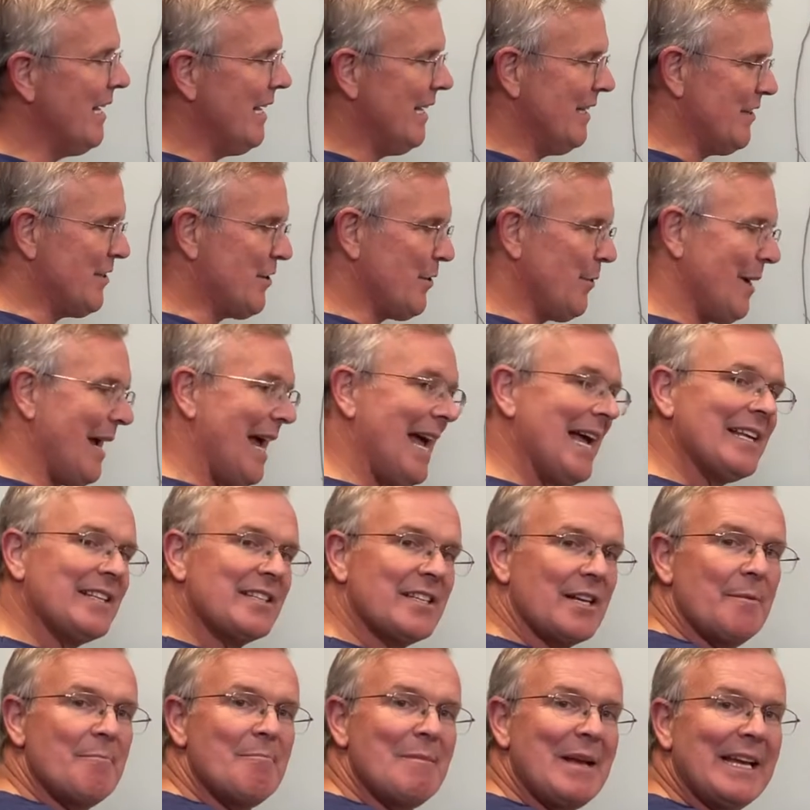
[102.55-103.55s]
And so
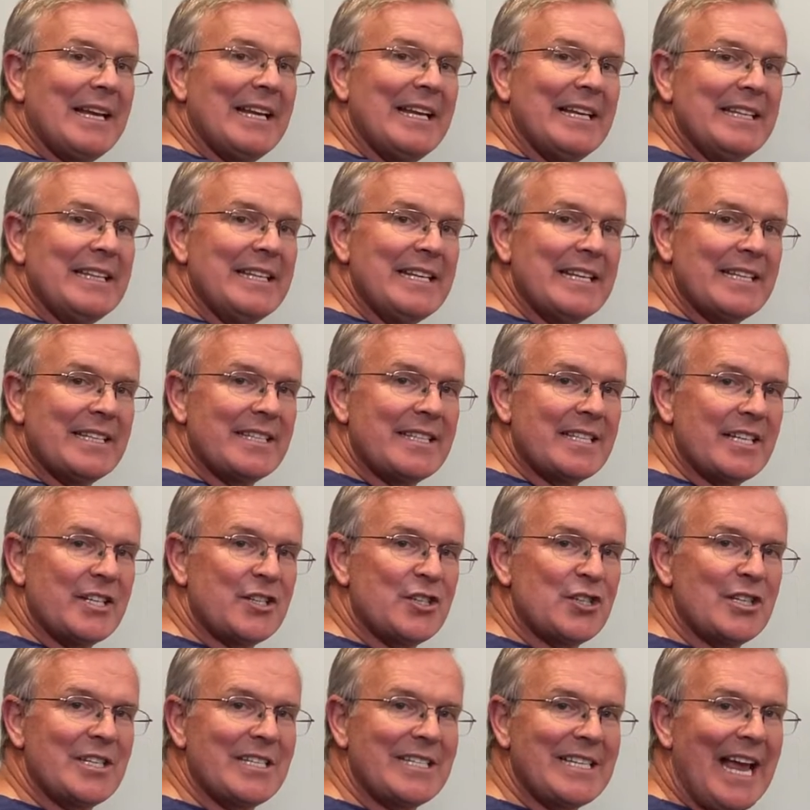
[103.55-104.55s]
as I'm making the
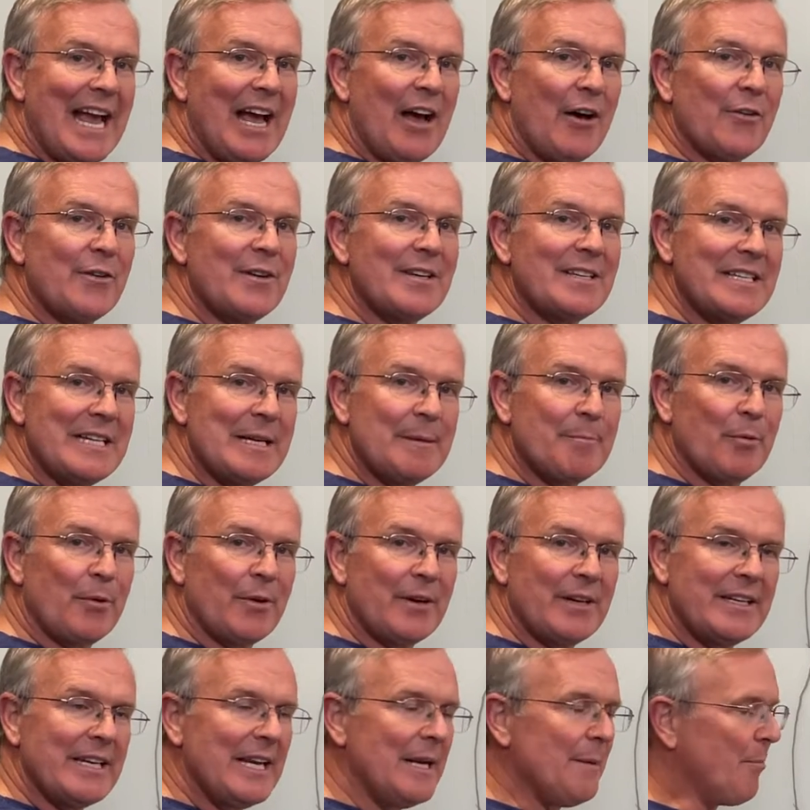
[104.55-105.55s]
incision down deeper
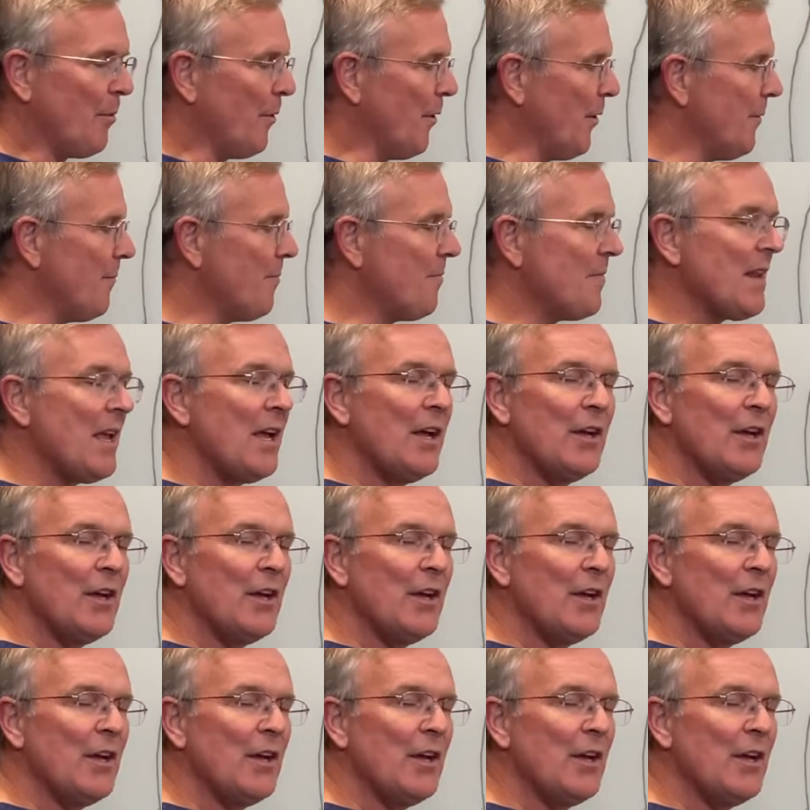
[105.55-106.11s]
and deeper,